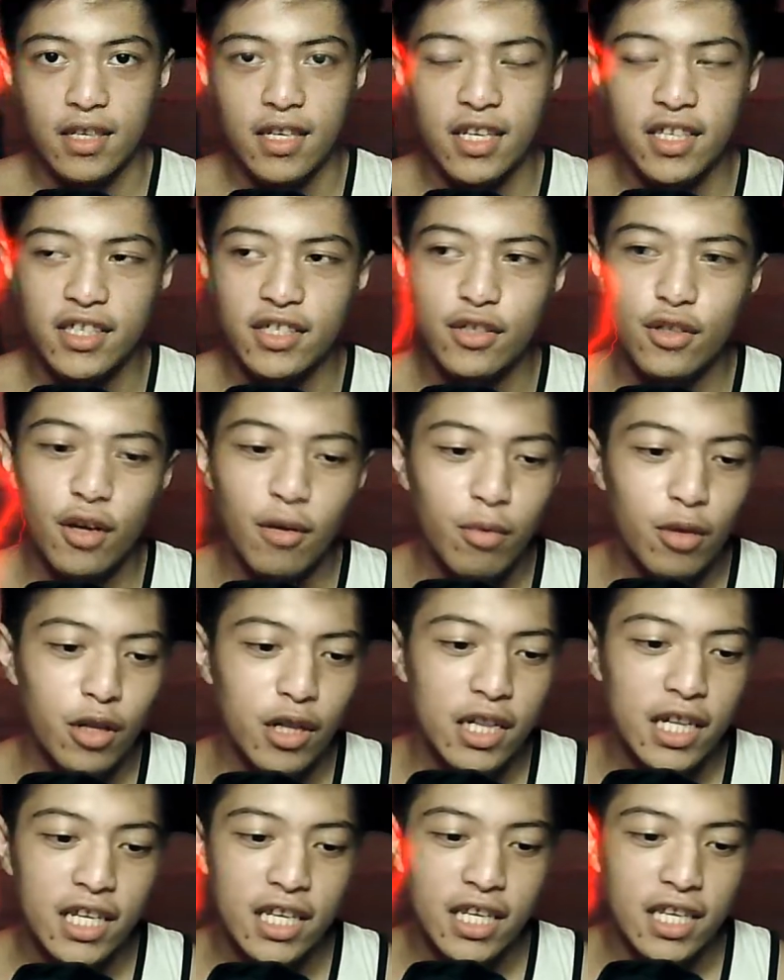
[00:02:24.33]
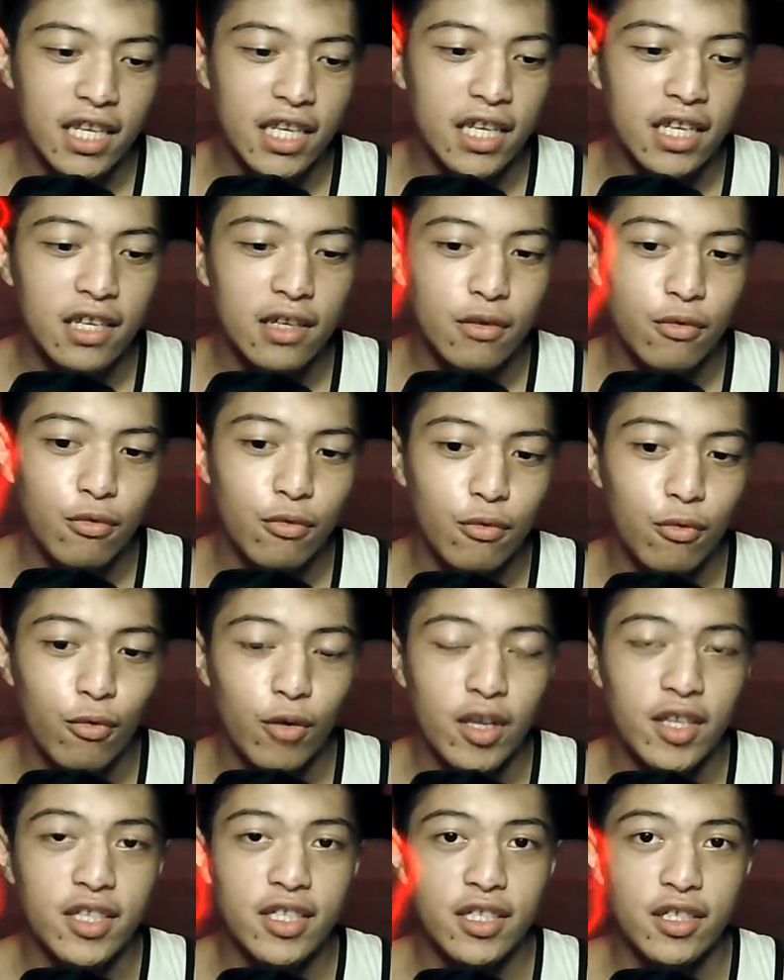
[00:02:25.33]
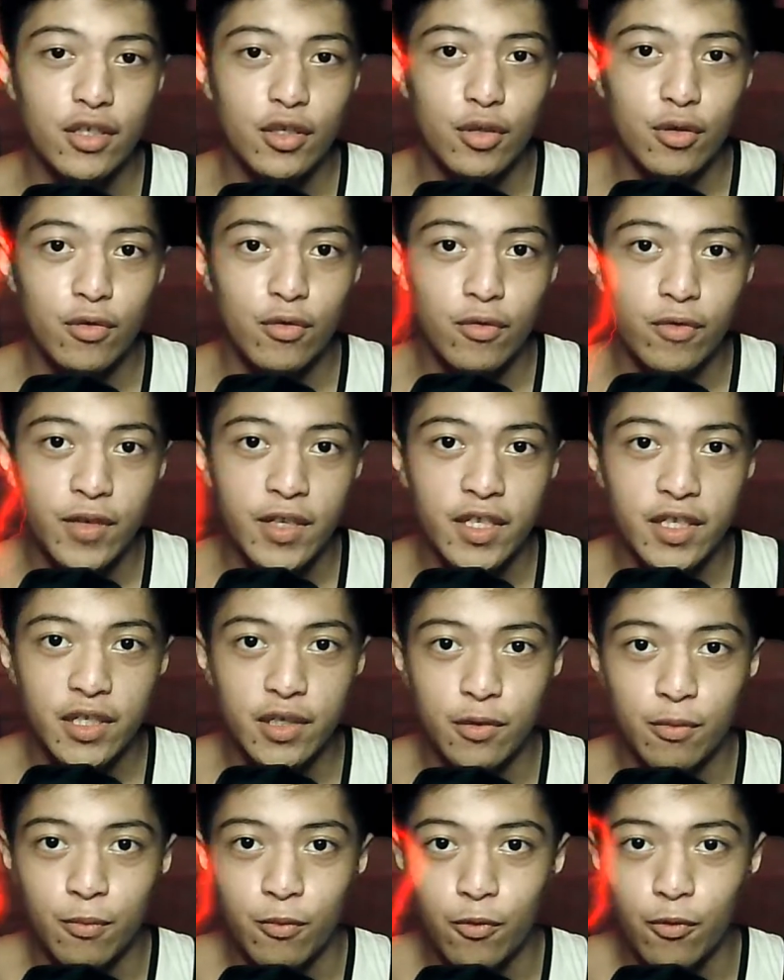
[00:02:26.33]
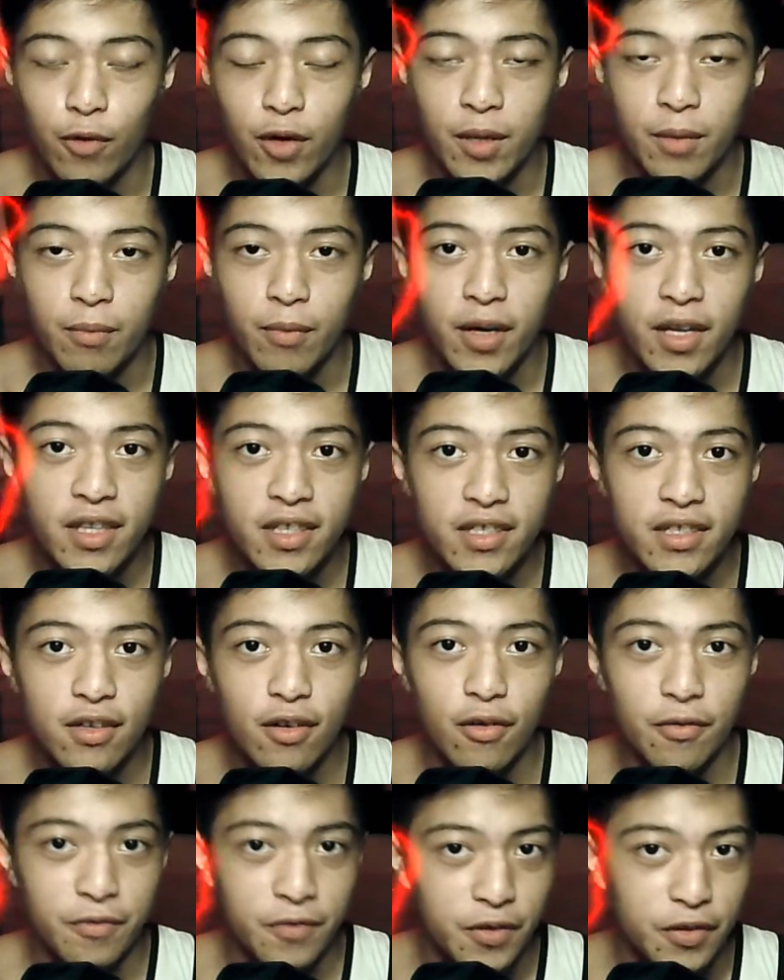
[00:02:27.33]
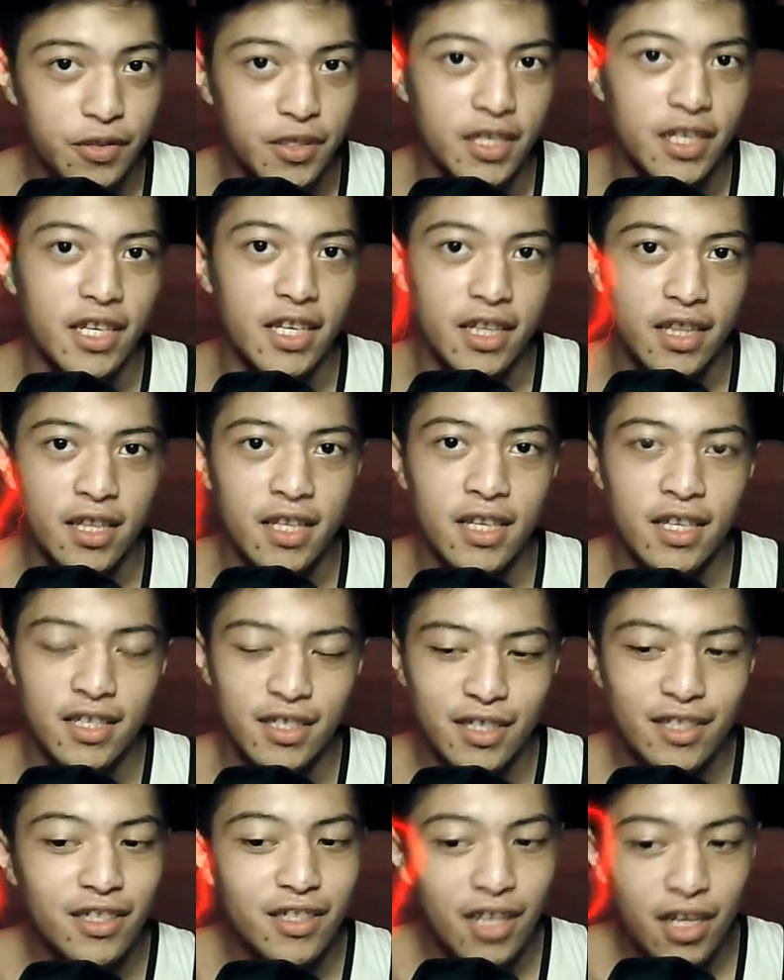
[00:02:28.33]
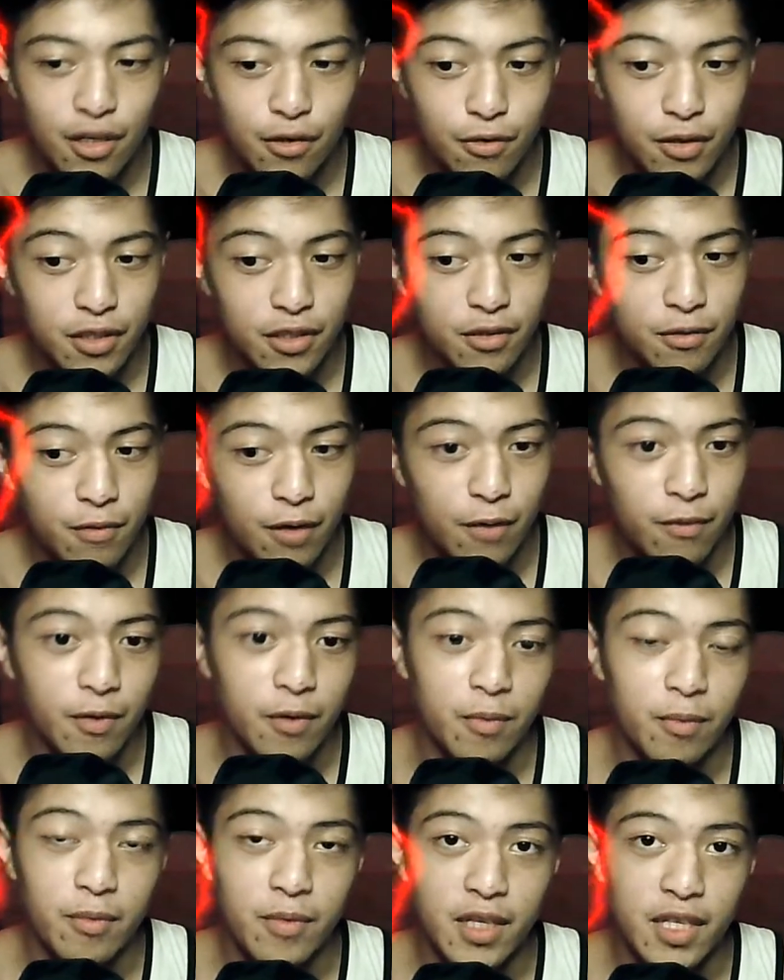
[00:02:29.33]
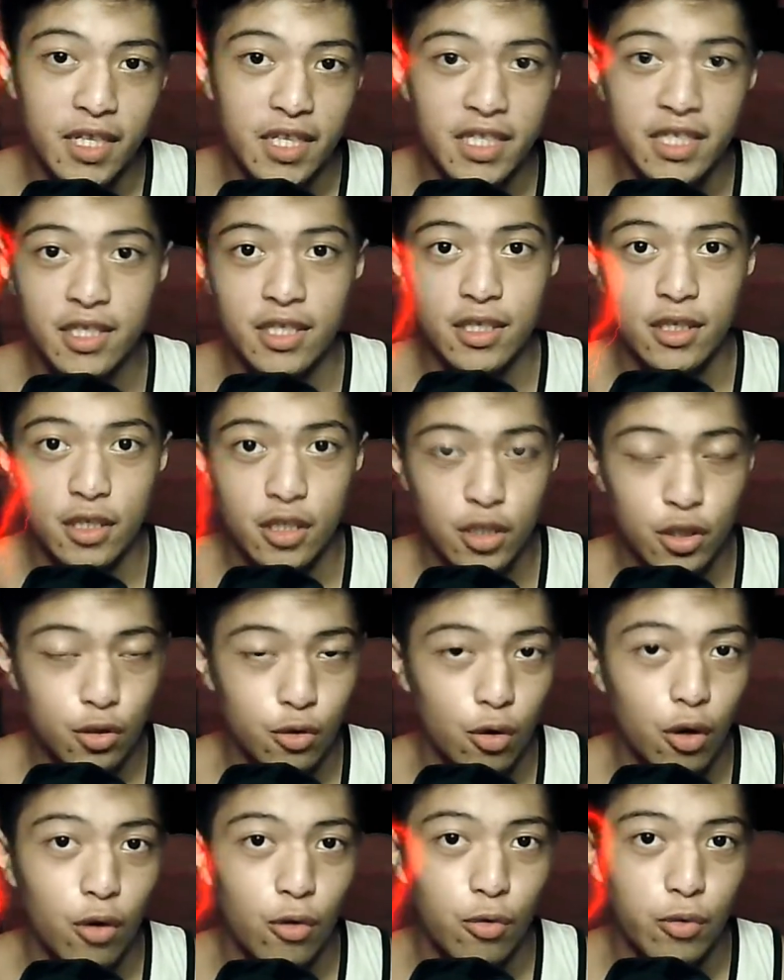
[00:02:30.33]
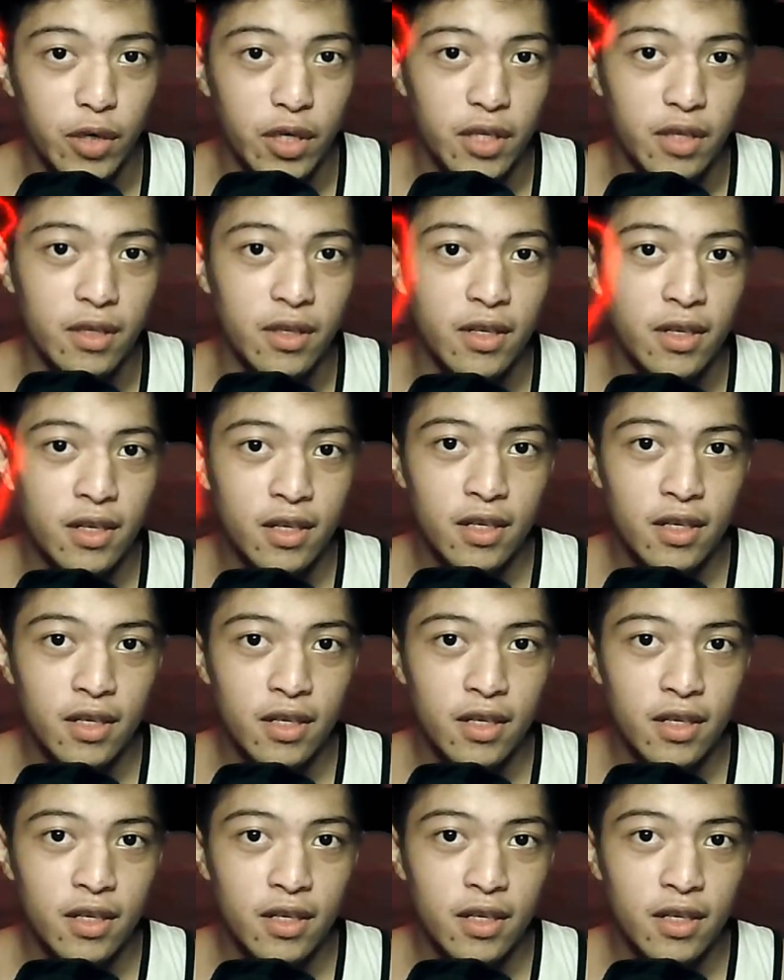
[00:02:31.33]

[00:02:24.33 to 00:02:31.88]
It's double clicking once you reach 1 month of using it, just like Razer Viper Mini's scroll wheel.